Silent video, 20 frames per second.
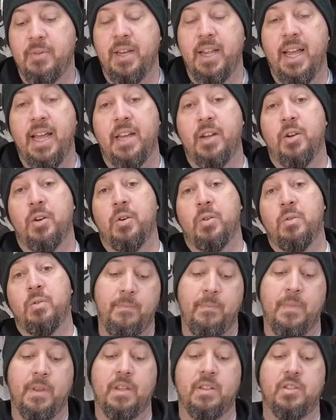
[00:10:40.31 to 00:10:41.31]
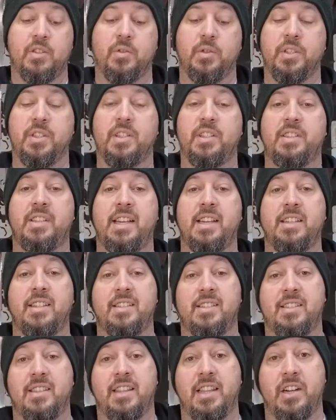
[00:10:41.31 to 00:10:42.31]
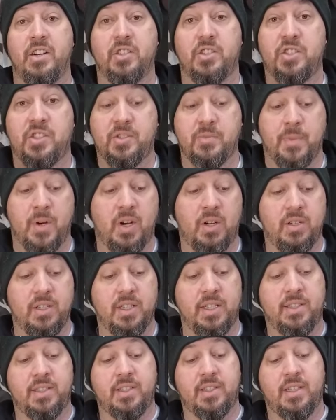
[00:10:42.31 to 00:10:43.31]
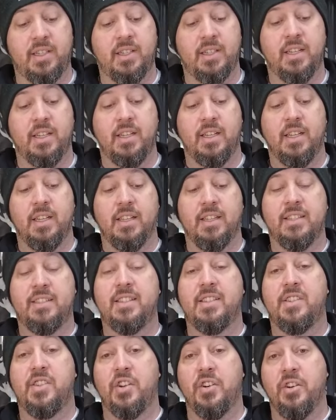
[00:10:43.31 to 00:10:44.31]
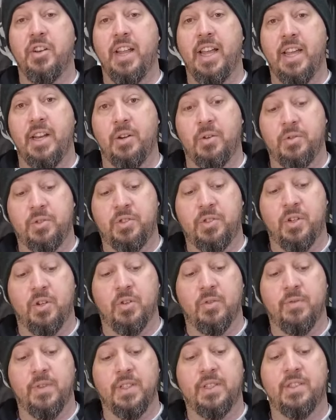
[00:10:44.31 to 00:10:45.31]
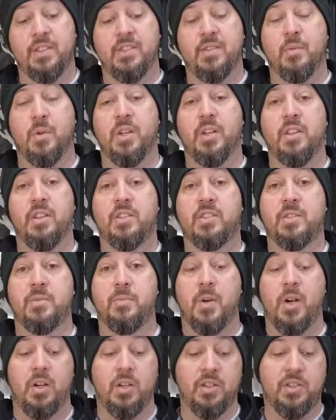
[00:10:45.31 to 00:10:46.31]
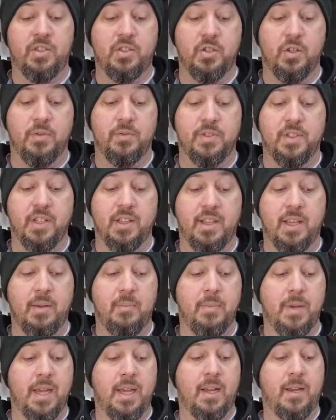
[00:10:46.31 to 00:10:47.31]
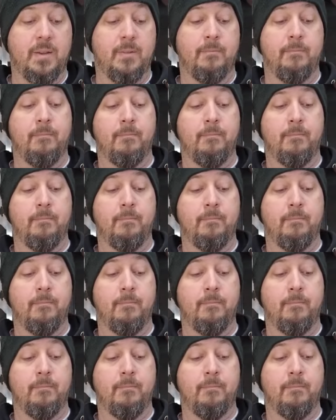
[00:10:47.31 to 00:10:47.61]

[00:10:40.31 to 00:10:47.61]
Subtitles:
nano. So this has their smallest, this is their nano stove. This is one of the smallest stoves that they make.